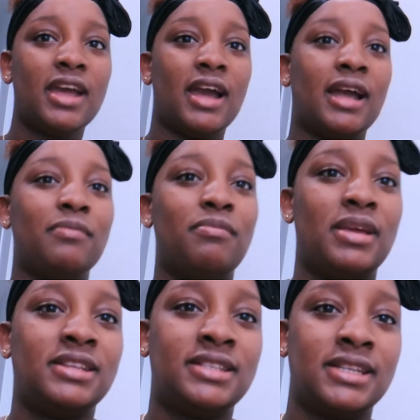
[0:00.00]
I
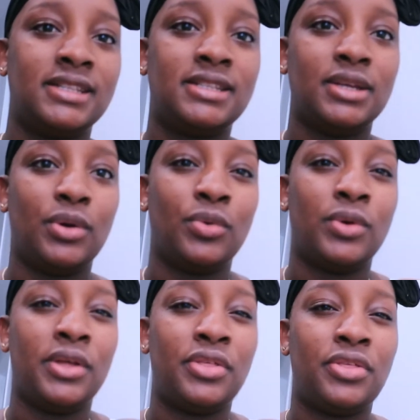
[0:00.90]
mix it
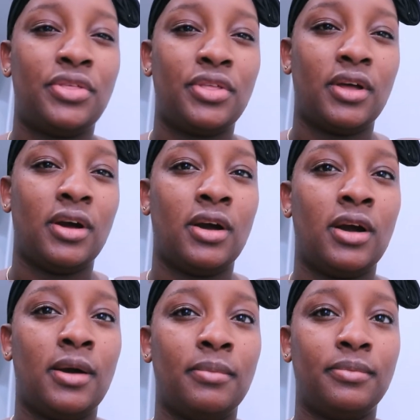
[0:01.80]
with
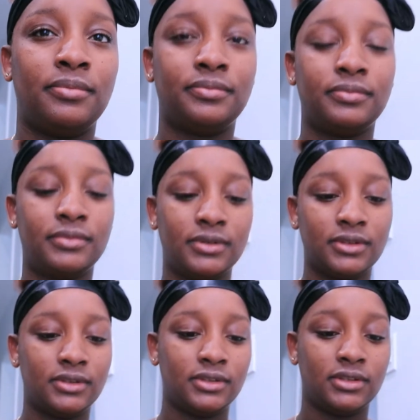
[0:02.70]
um,
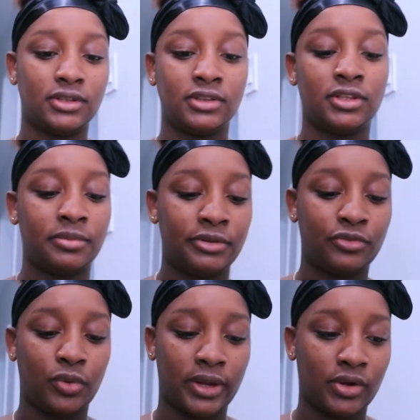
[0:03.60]
a little bit
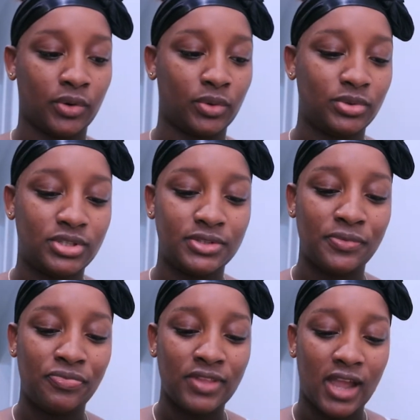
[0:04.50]
of Quaker oats.
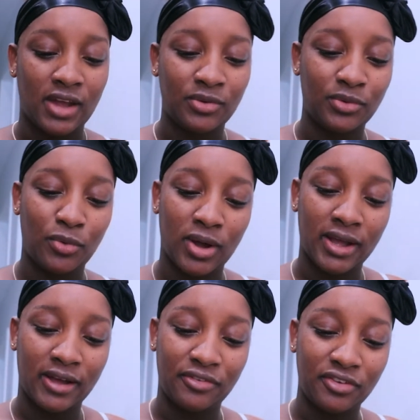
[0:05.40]
I don't know
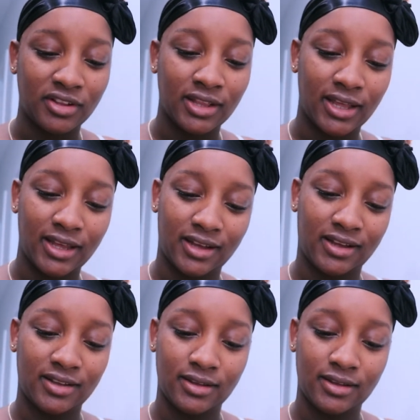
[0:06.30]
why I feel like